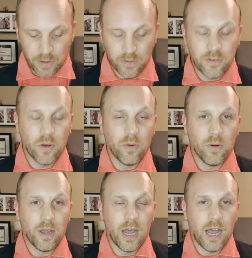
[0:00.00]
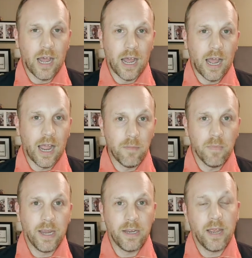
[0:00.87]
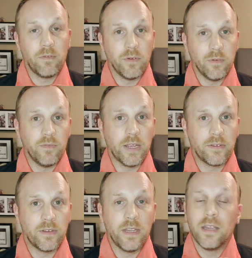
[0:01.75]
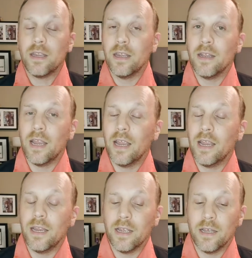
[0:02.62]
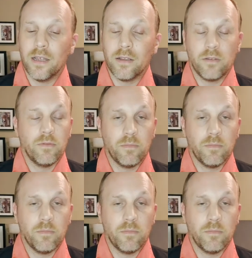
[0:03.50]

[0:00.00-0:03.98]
So I might have to invest in a